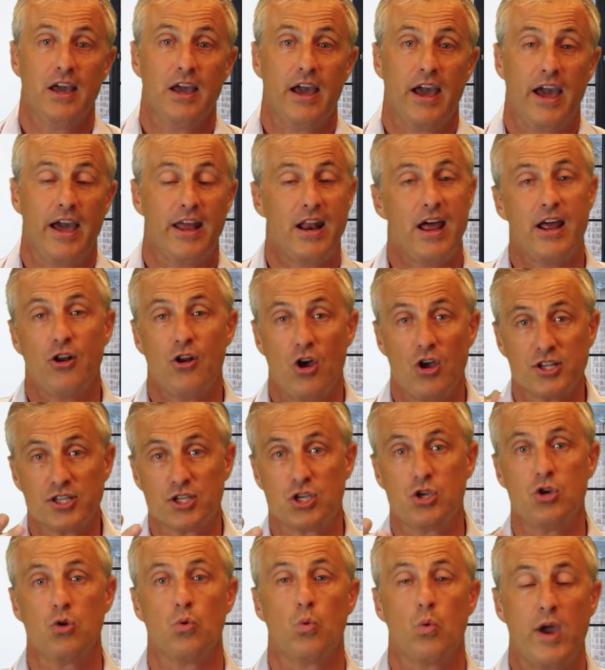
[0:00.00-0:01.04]
And I'd ask
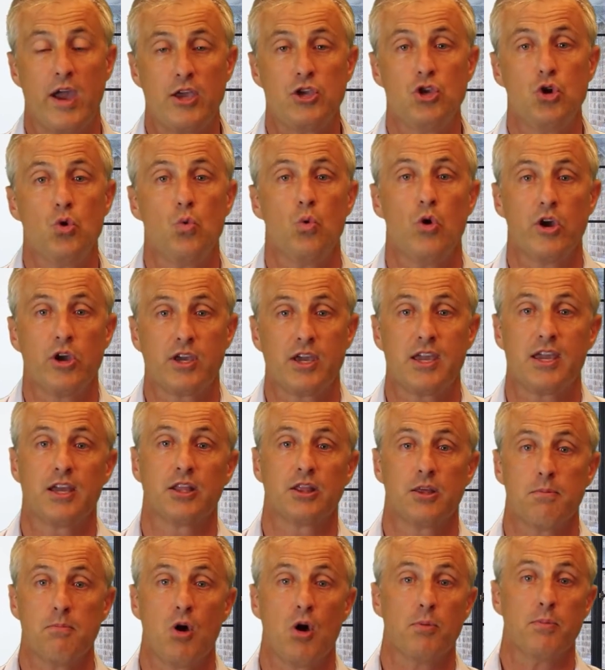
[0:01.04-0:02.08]
you, where you're working at
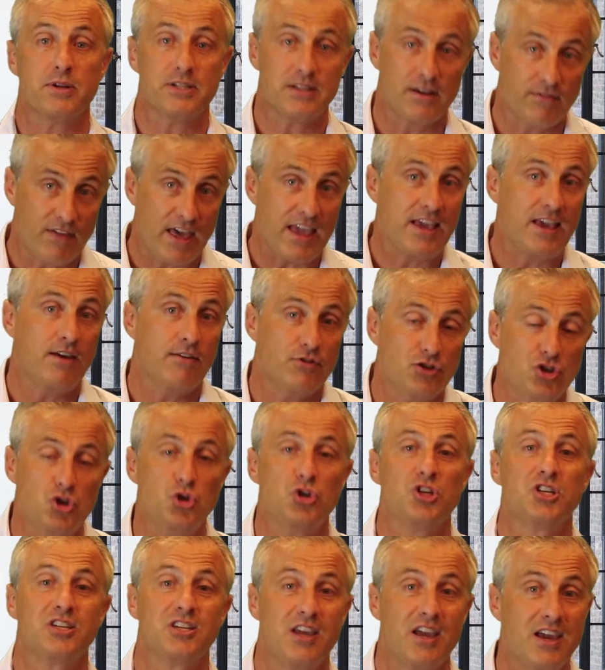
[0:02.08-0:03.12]
the moment, have they given you
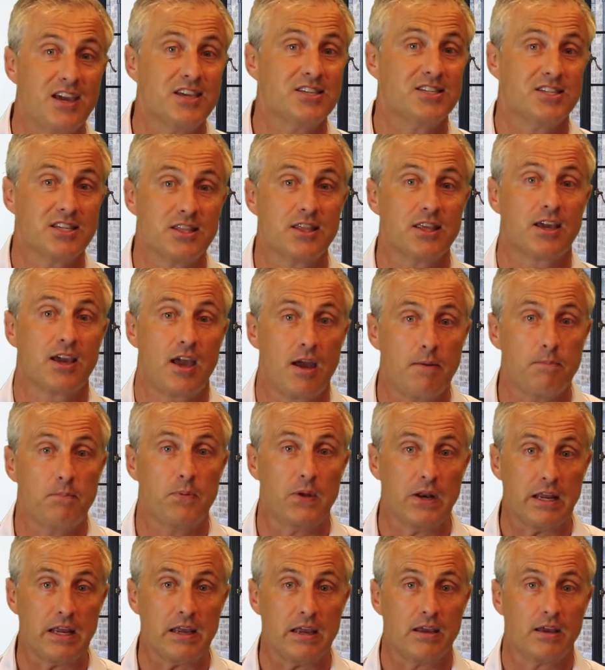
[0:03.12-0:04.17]
shares in the
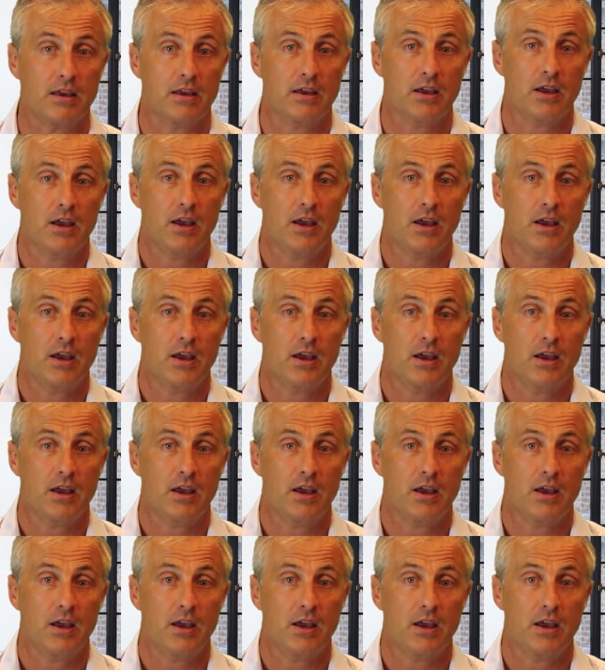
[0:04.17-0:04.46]
company?